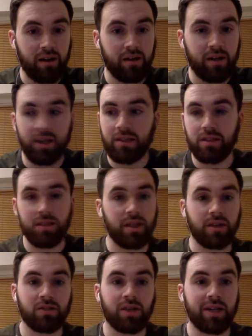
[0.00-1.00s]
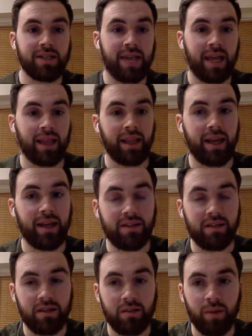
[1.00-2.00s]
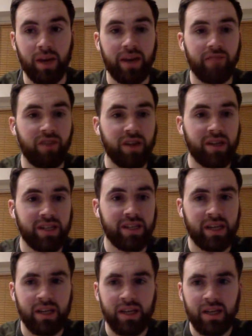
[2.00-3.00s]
He's still trying to settle in. So to bring in Verdi,